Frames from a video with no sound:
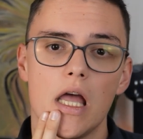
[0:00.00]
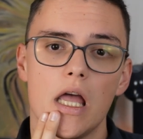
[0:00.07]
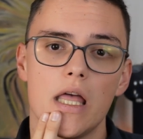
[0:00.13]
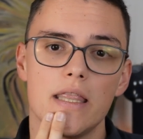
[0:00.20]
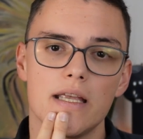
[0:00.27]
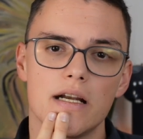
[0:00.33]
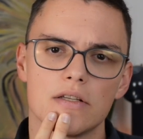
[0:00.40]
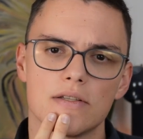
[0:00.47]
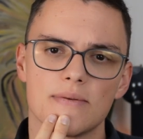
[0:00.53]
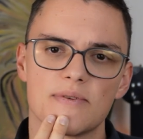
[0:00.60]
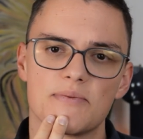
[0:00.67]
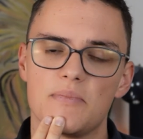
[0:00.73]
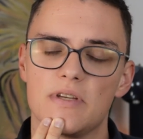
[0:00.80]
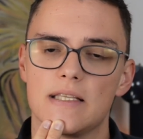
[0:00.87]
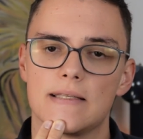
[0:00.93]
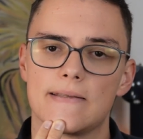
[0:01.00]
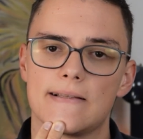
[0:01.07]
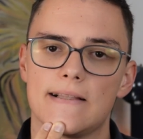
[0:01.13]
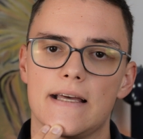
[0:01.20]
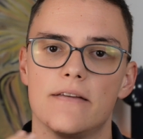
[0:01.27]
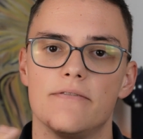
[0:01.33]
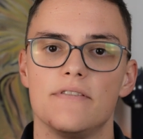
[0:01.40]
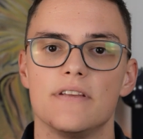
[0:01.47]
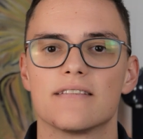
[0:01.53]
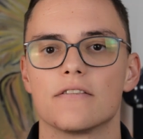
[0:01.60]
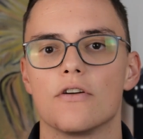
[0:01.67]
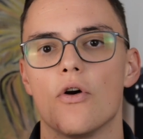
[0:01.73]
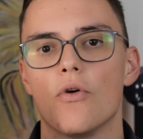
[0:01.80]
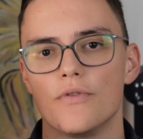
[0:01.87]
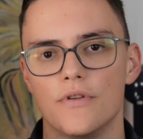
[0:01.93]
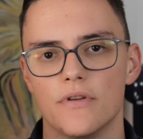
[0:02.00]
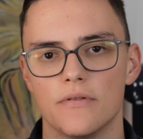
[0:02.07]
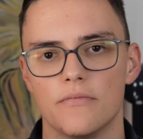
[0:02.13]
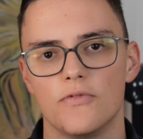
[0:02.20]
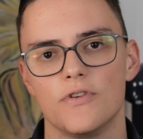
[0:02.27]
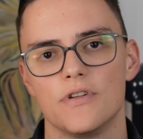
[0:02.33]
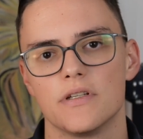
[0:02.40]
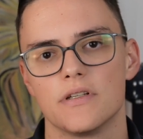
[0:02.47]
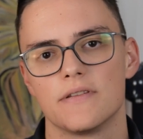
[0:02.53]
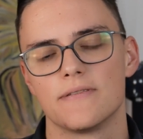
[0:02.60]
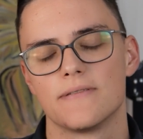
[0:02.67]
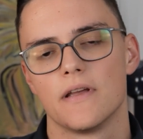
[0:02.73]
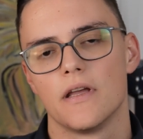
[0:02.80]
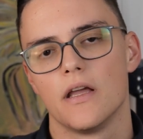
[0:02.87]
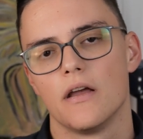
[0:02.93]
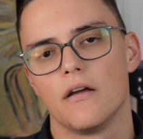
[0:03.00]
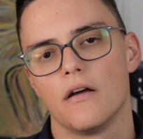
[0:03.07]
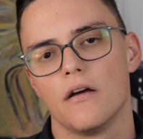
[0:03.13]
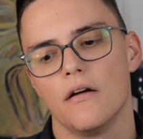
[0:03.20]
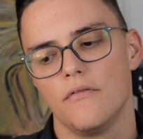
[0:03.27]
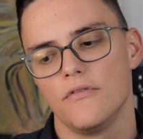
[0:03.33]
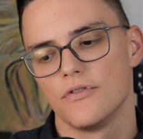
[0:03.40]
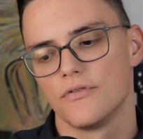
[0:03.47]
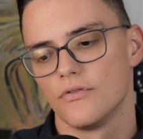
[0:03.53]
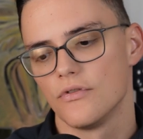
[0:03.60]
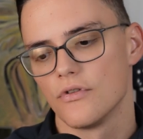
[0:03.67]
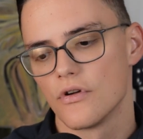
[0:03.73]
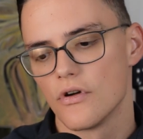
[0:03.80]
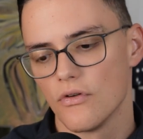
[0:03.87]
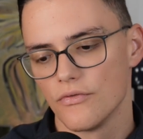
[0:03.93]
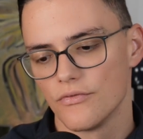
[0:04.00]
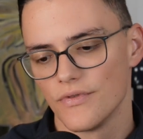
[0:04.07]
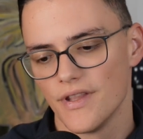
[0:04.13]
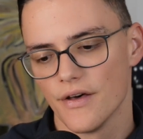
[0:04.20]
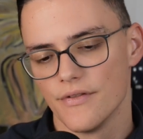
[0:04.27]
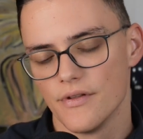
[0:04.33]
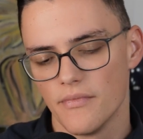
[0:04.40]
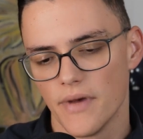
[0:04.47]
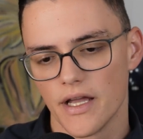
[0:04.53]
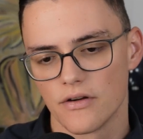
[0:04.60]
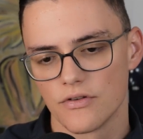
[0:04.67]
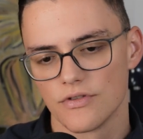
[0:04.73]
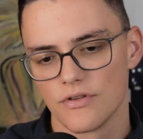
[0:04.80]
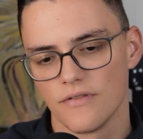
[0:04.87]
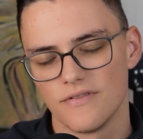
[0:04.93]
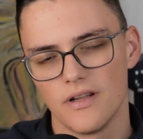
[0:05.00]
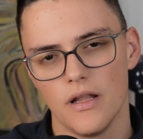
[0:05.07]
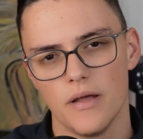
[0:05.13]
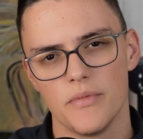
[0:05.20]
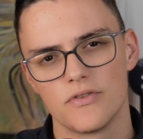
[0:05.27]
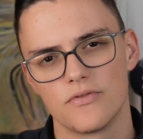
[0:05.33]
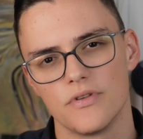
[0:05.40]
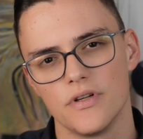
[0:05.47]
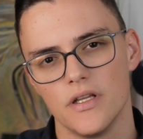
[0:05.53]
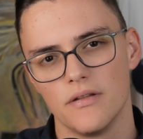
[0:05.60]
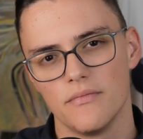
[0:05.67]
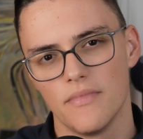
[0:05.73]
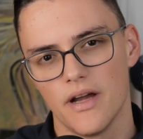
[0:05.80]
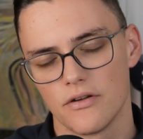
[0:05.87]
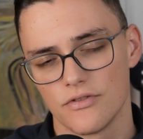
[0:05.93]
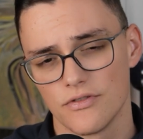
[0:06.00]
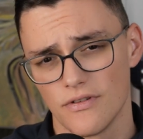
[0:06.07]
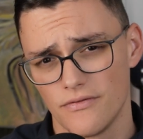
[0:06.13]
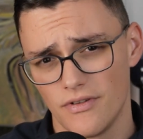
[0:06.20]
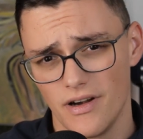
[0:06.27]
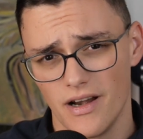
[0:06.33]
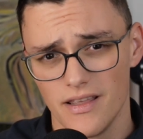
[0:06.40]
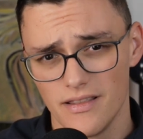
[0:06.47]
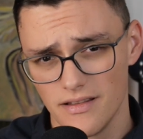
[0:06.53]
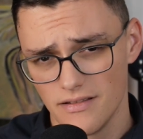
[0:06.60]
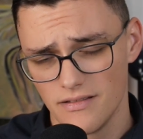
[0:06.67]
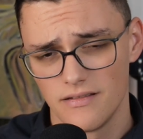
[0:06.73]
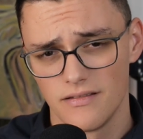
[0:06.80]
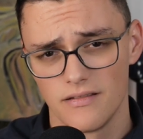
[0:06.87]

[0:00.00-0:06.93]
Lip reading: and there are some spins like VS Codeium, which is Visual Studio Code without the Microsoft telemetry and Microsoft-related